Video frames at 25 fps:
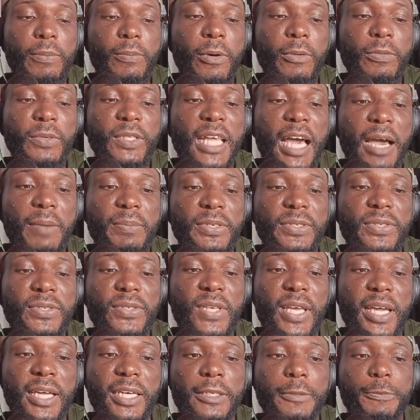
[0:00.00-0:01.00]
But with that being
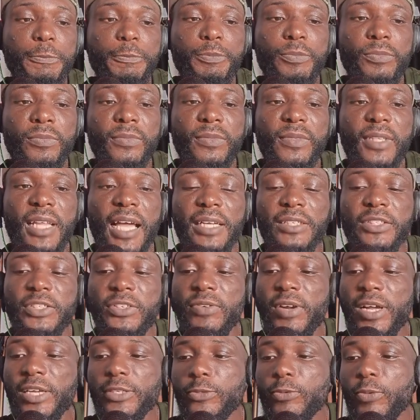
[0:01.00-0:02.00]
said,
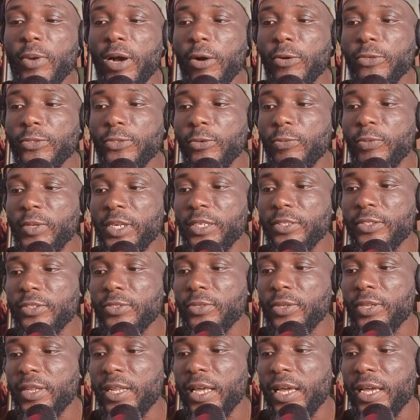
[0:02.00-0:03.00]
Nigerians who are also willing
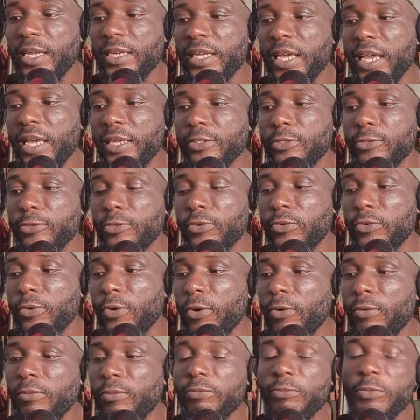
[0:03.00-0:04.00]
to learn and to
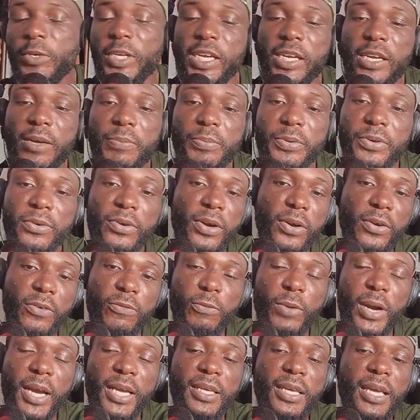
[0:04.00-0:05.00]
grow, within a period
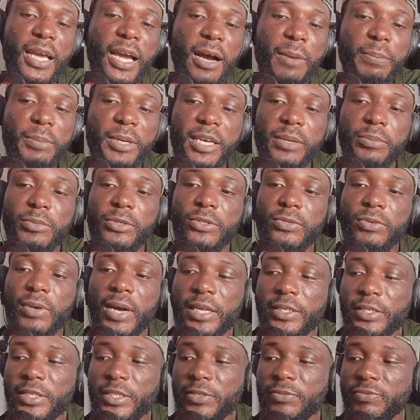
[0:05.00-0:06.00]
of 1 year, I'm able to
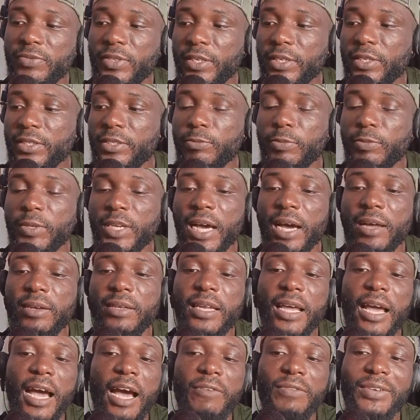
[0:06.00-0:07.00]
achieve this
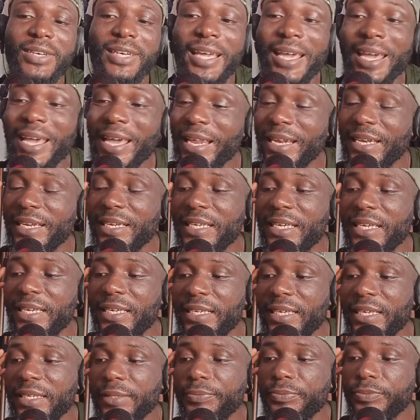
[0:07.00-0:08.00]
without having any